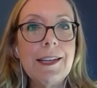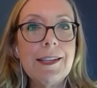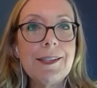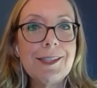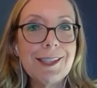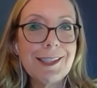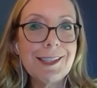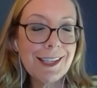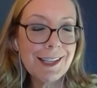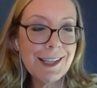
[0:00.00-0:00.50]

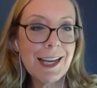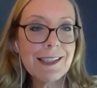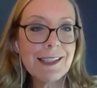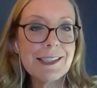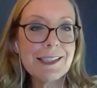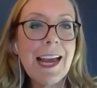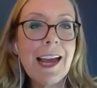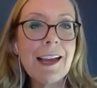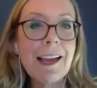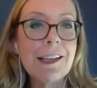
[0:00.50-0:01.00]
to connect
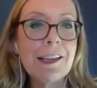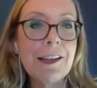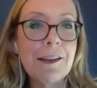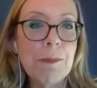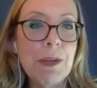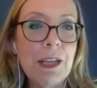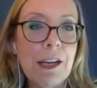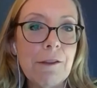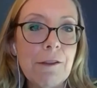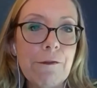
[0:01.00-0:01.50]
talent in
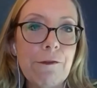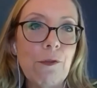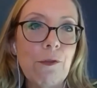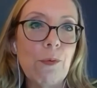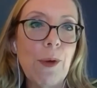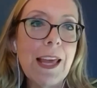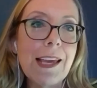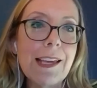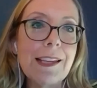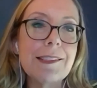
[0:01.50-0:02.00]
meaningful
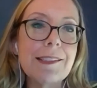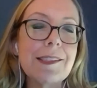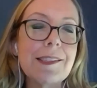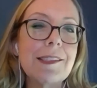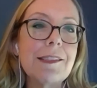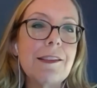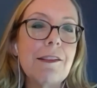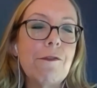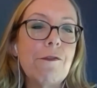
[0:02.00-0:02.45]
ways